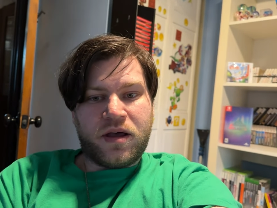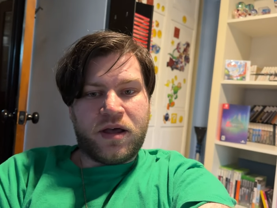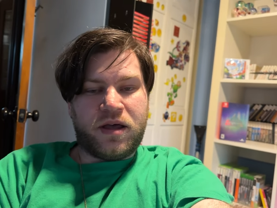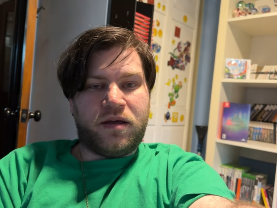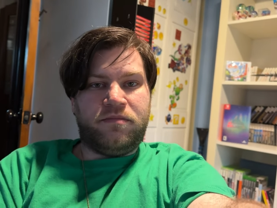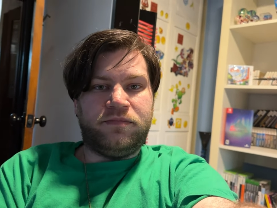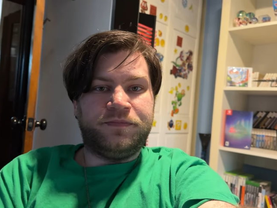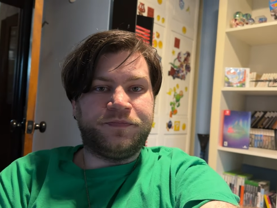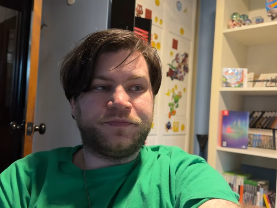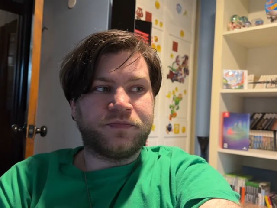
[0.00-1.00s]
Um,
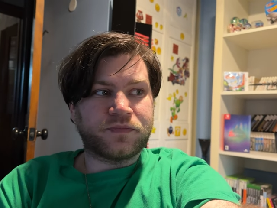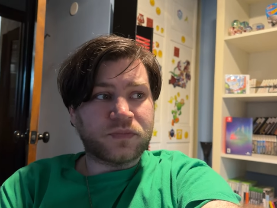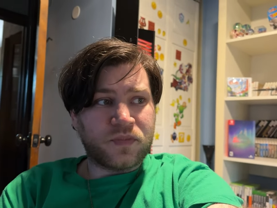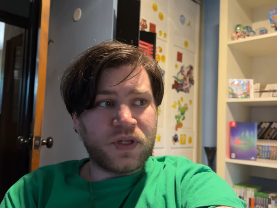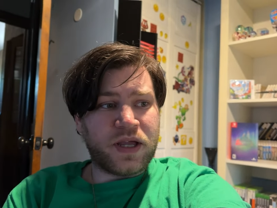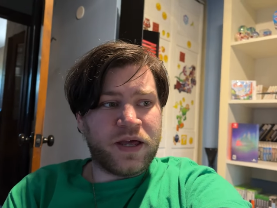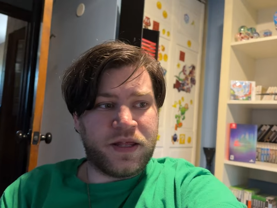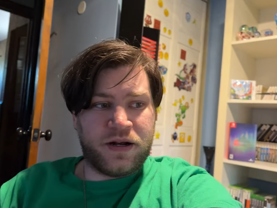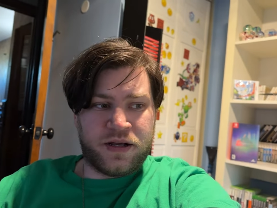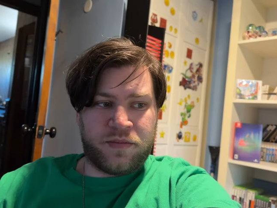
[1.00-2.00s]
and
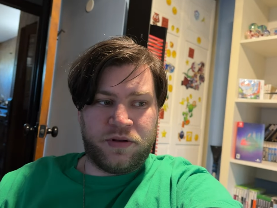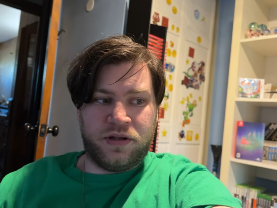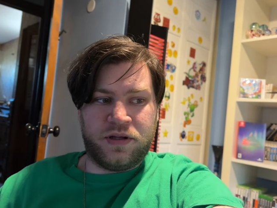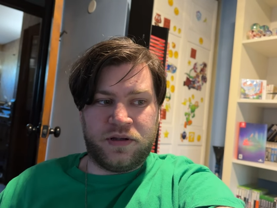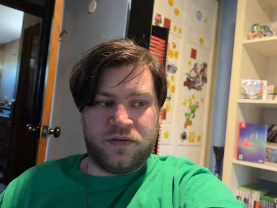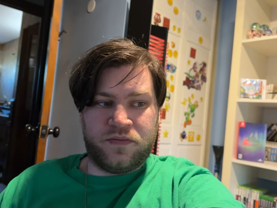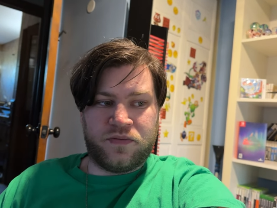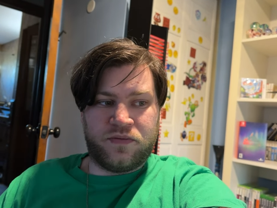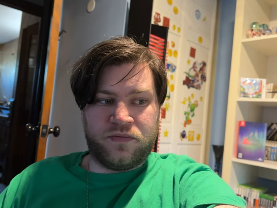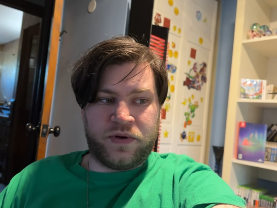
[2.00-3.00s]
then a couple of
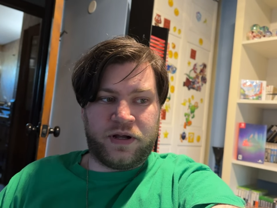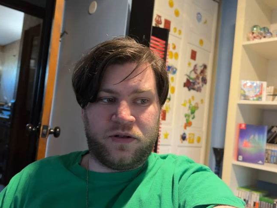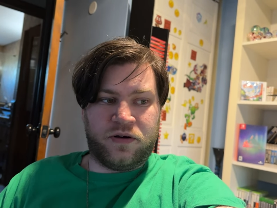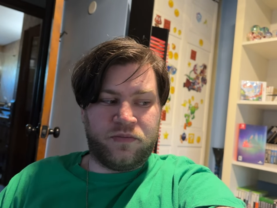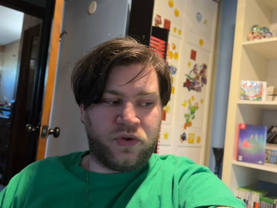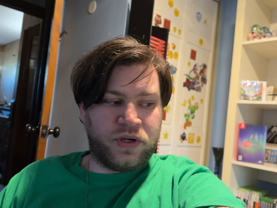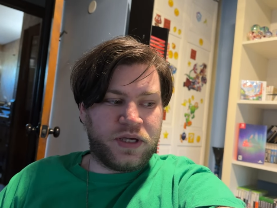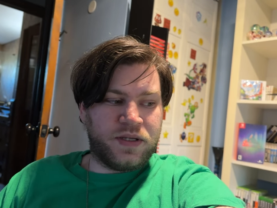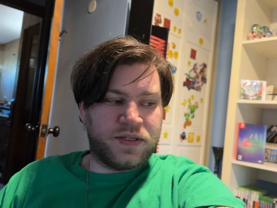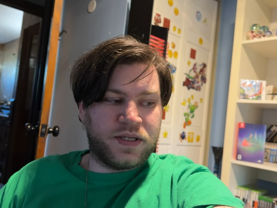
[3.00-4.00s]
regular
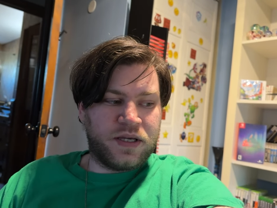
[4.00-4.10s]
employees,